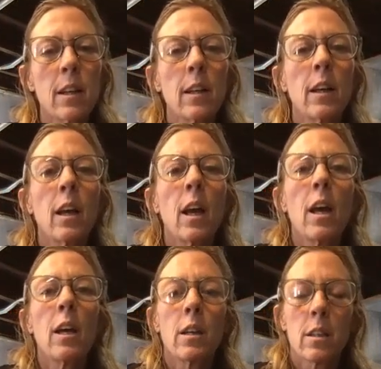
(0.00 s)
I should
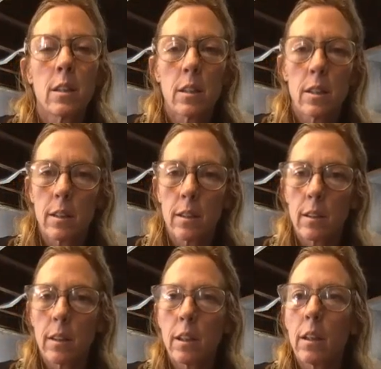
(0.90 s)
do some more up
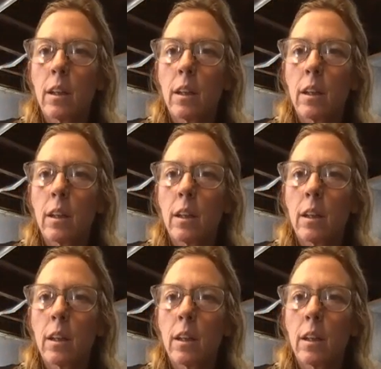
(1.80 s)
here.